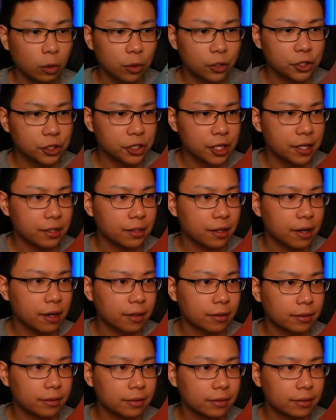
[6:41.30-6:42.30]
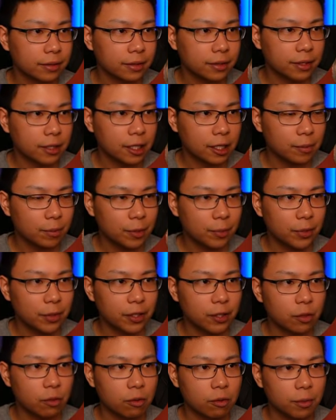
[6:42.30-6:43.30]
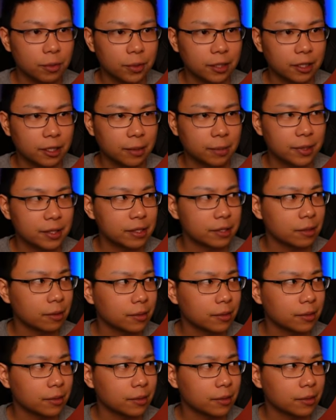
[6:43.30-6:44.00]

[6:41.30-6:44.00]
Shazar. He'd be pretty cool, putting him in stone